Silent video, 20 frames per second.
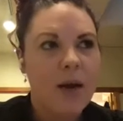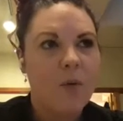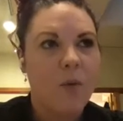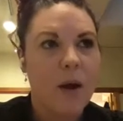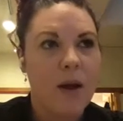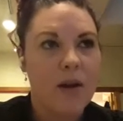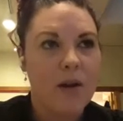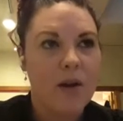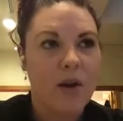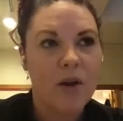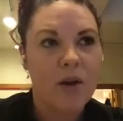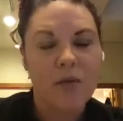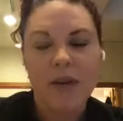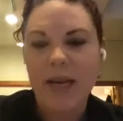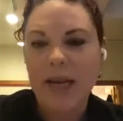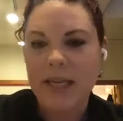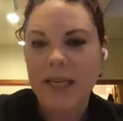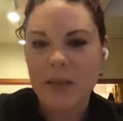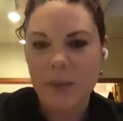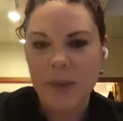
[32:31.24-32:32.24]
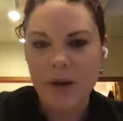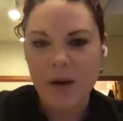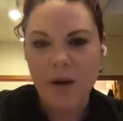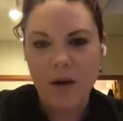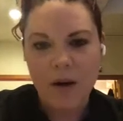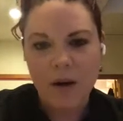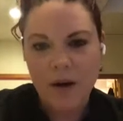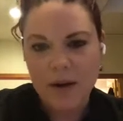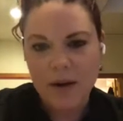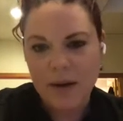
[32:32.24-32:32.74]
while COVID has been
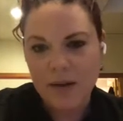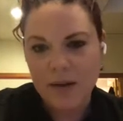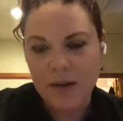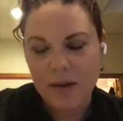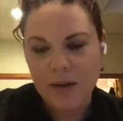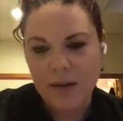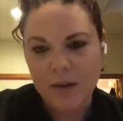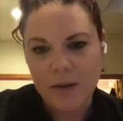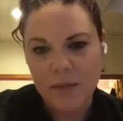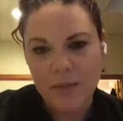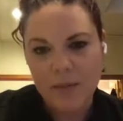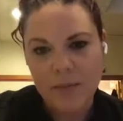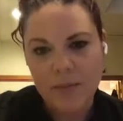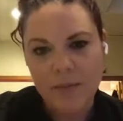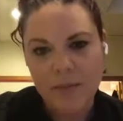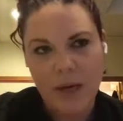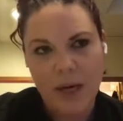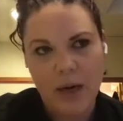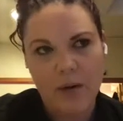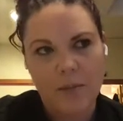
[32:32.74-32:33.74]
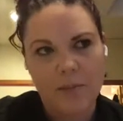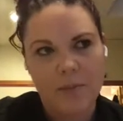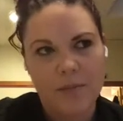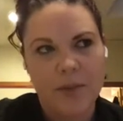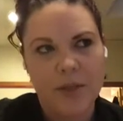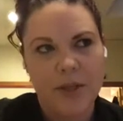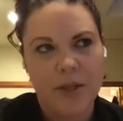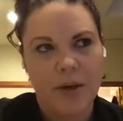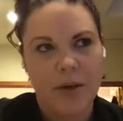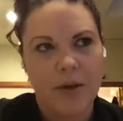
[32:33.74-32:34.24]
hard and the you know,
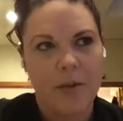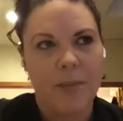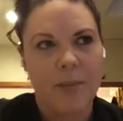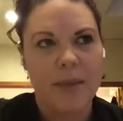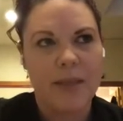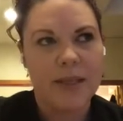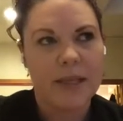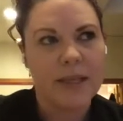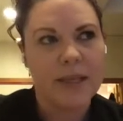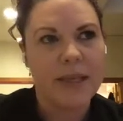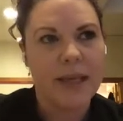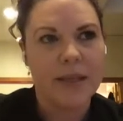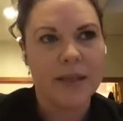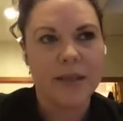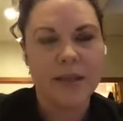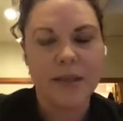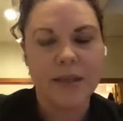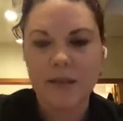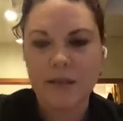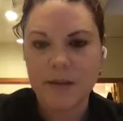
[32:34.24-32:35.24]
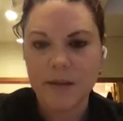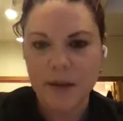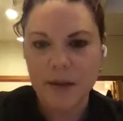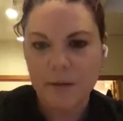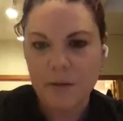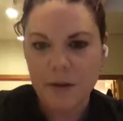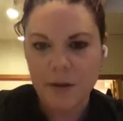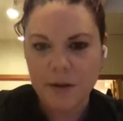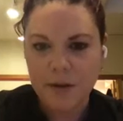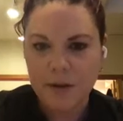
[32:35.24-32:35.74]
her business has
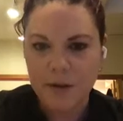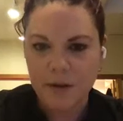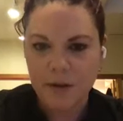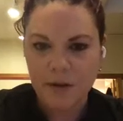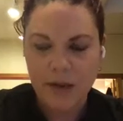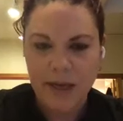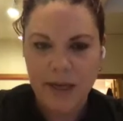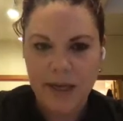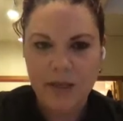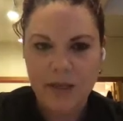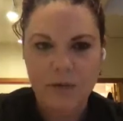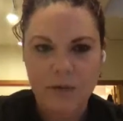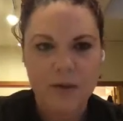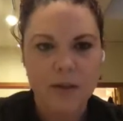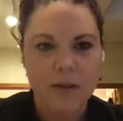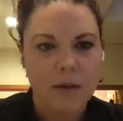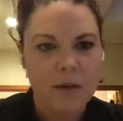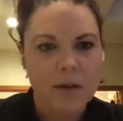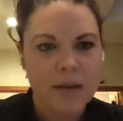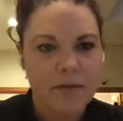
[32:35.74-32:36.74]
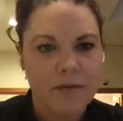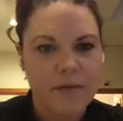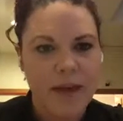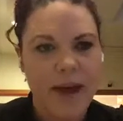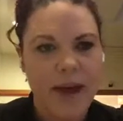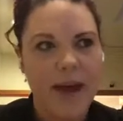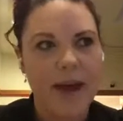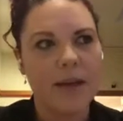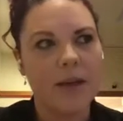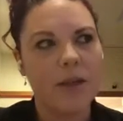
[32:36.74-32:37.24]
suffered certainly as a result of
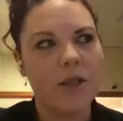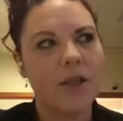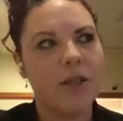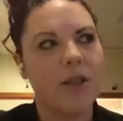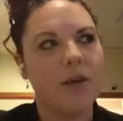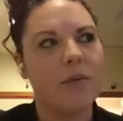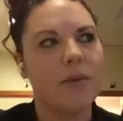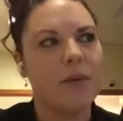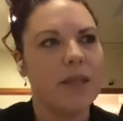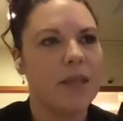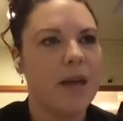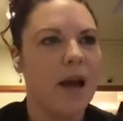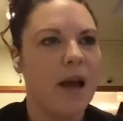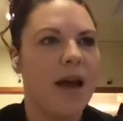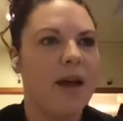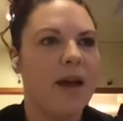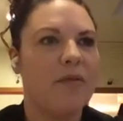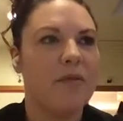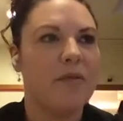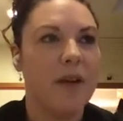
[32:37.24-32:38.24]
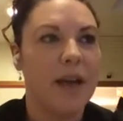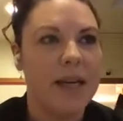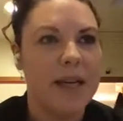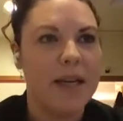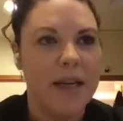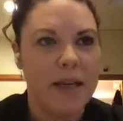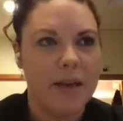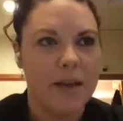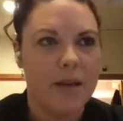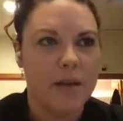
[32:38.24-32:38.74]
that, she was not
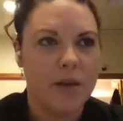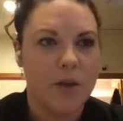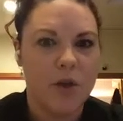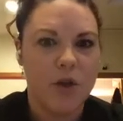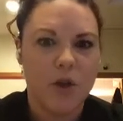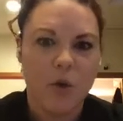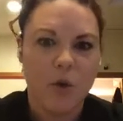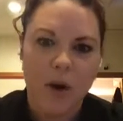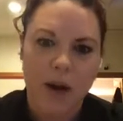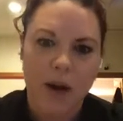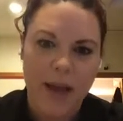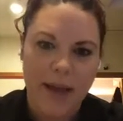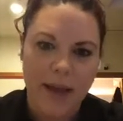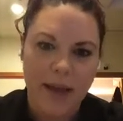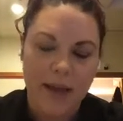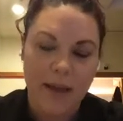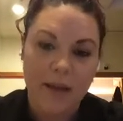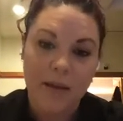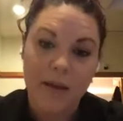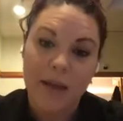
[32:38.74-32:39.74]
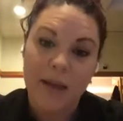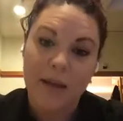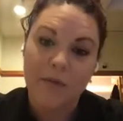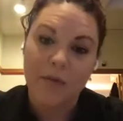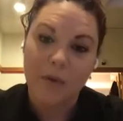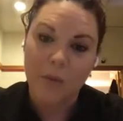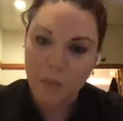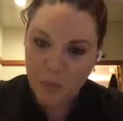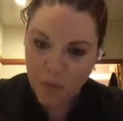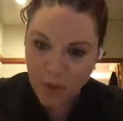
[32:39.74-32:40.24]
finding the joy
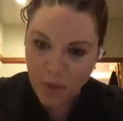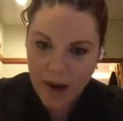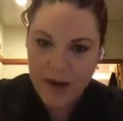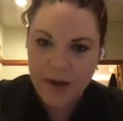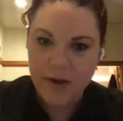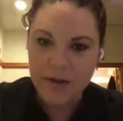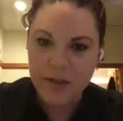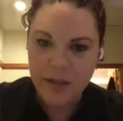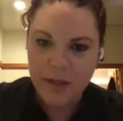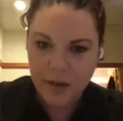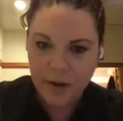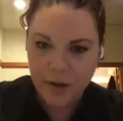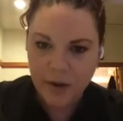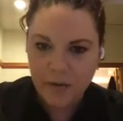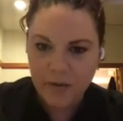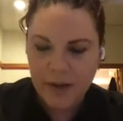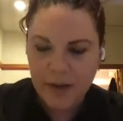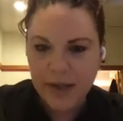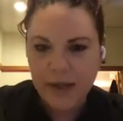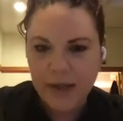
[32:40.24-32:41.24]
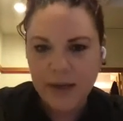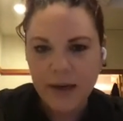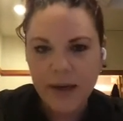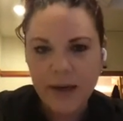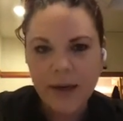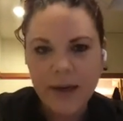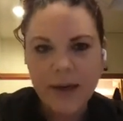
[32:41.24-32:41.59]
even prior to COVID,